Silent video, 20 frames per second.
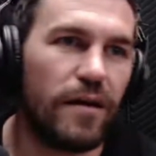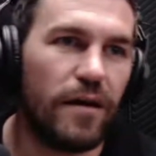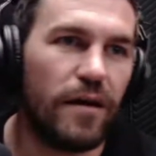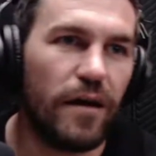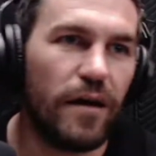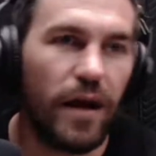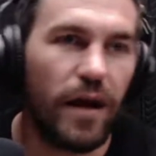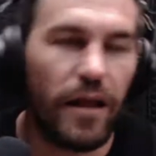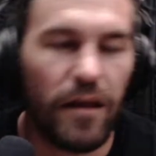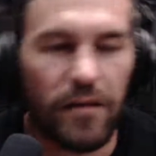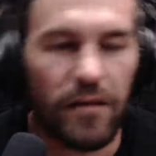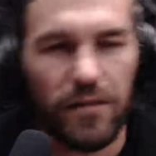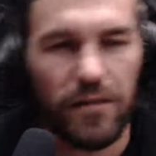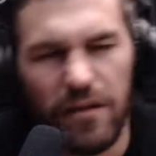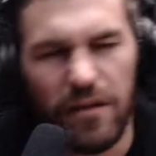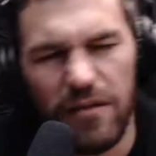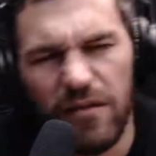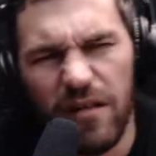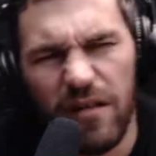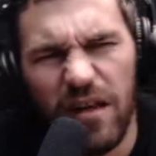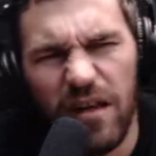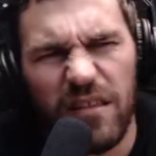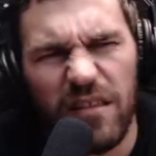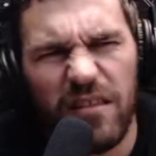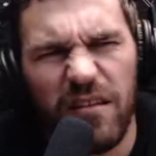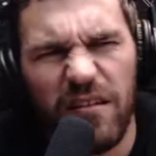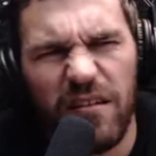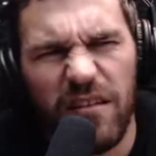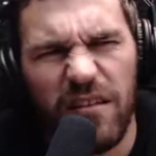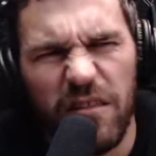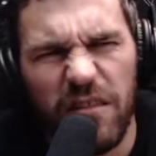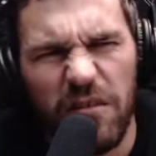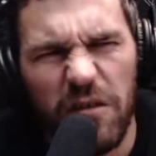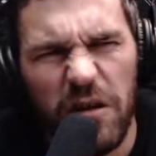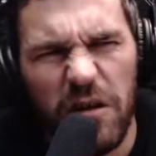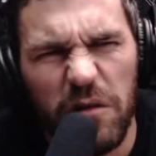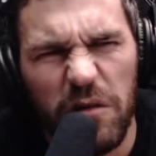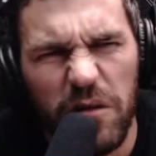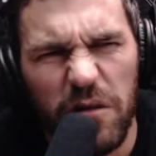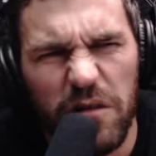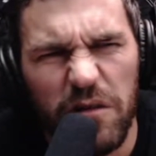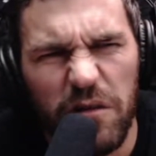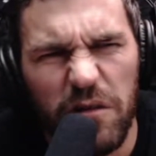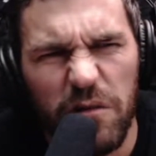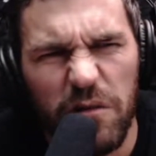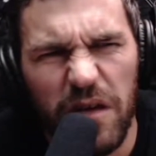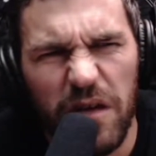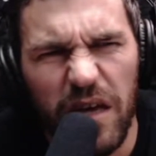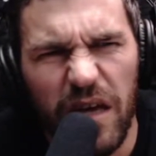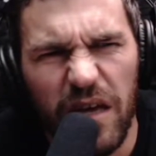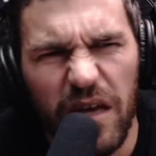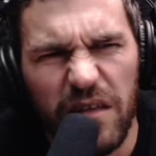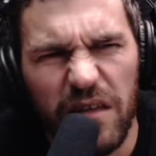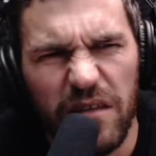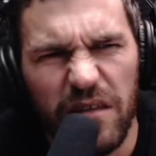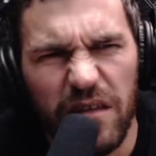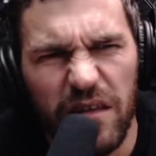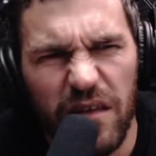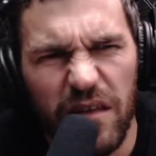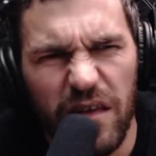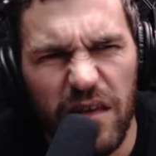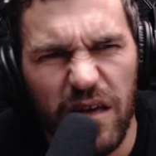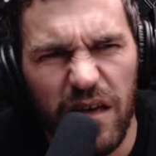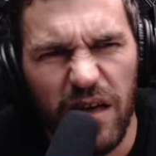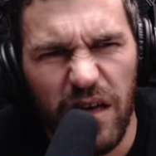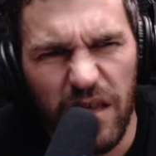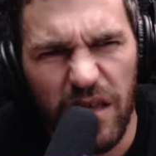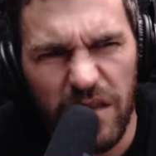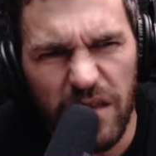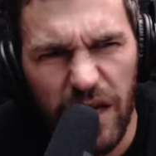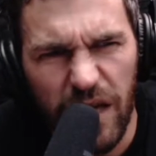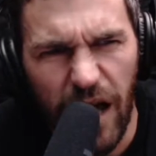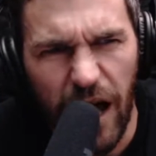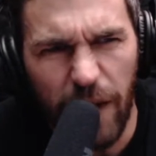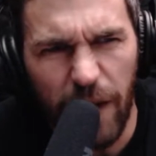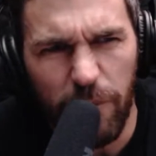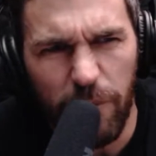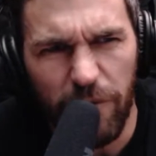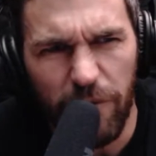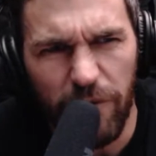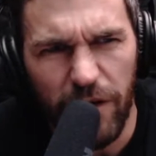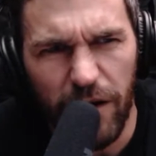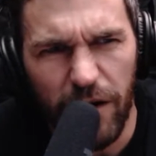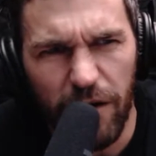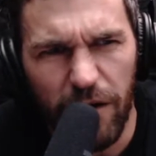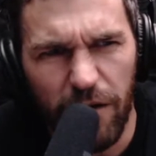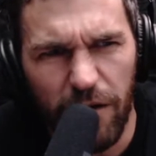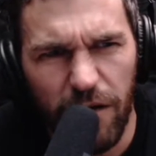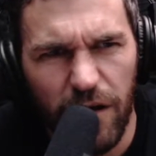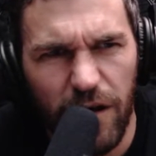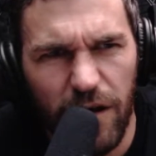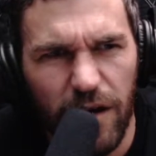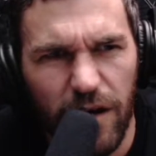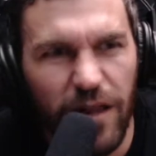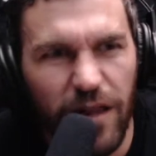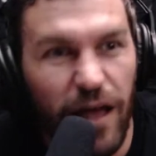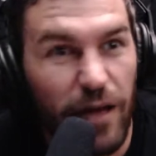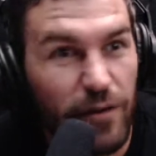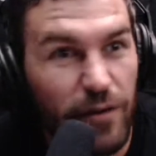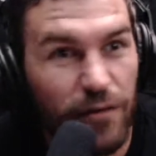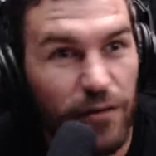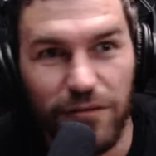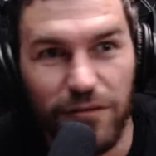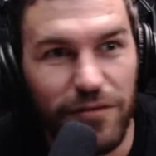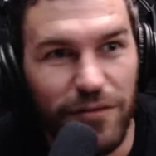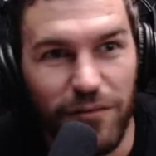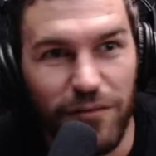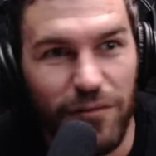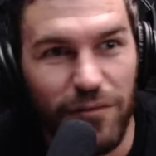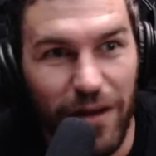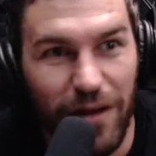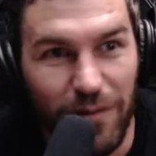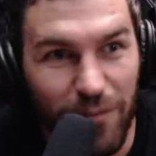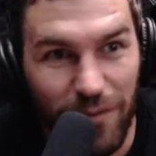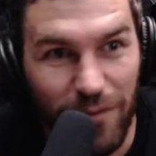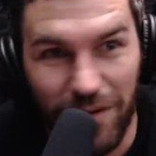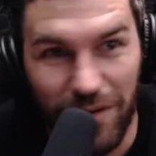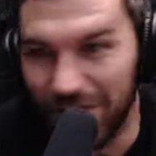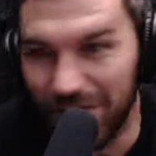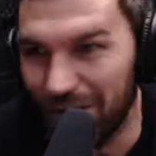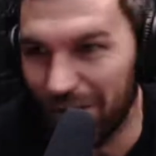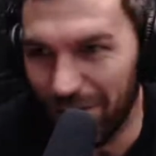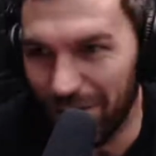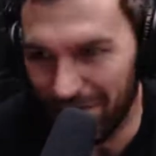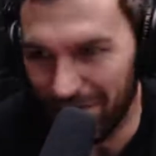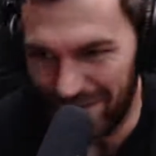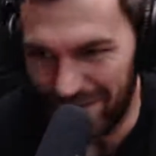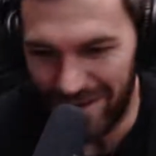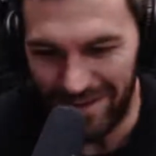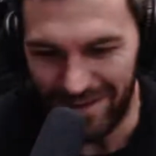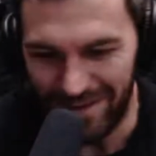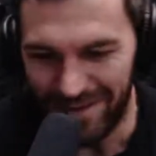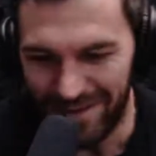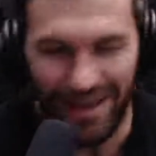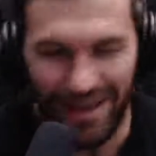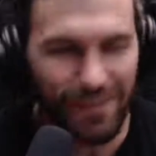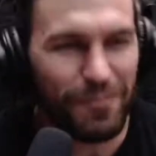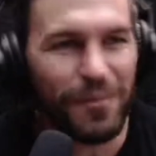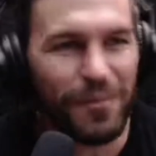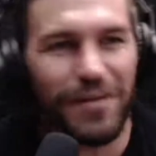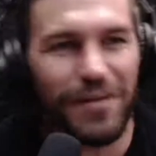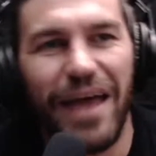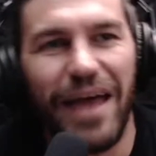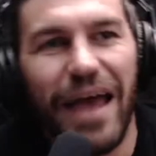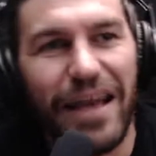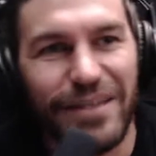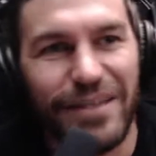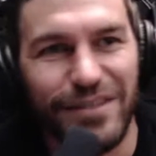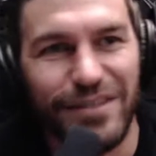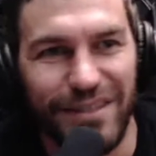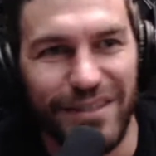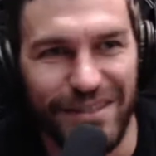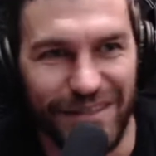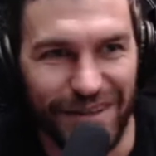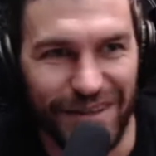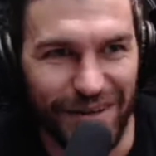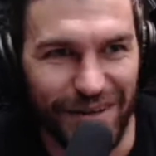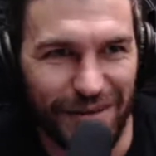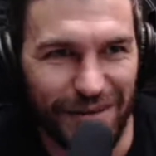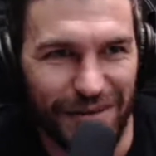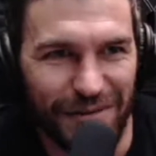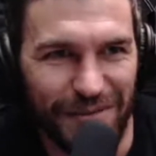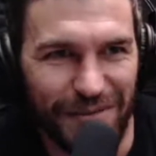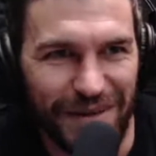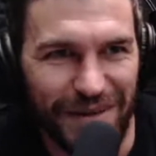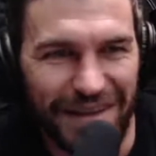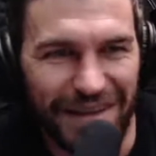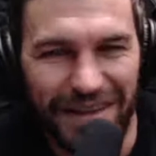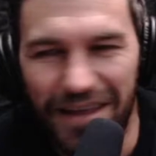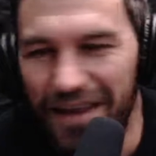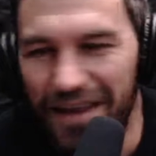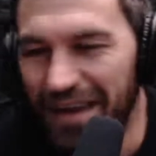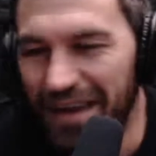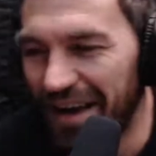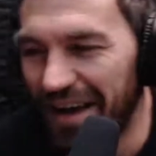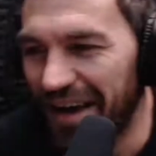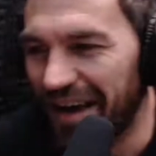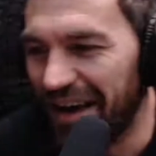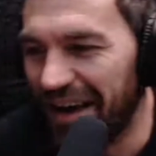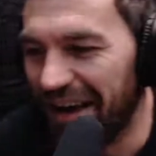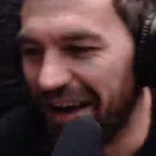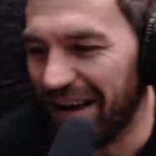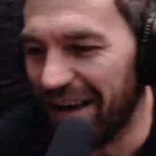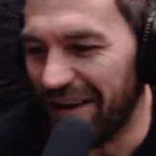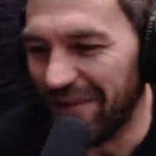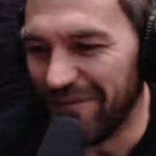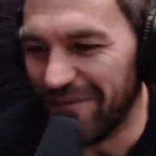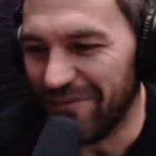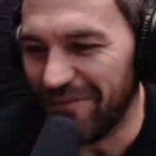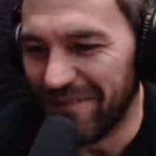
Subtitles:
And I was like, you're like 33 with 2 kids. How does that happen? In D'Iberville. Like there's like what you don't need like protection, you know what I mean? And